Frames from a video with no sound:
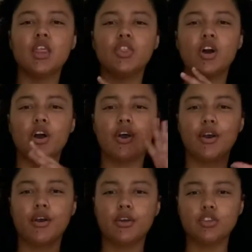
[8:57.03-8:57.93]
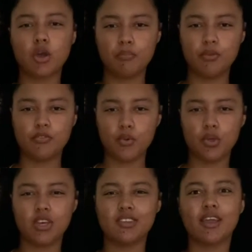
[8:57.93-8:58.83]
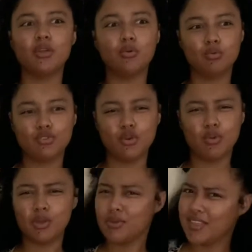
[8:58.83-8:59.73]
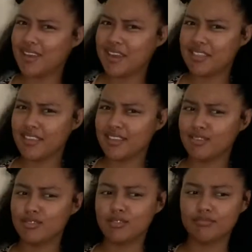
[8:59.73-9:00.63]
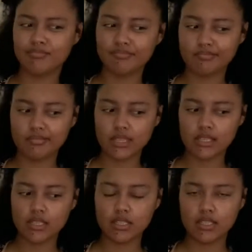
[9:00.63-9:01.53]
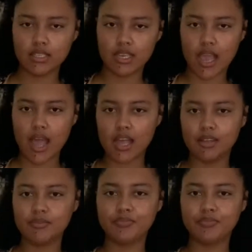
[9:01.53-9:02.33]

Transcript: The top before this I can also wear with that, I think. Yeah.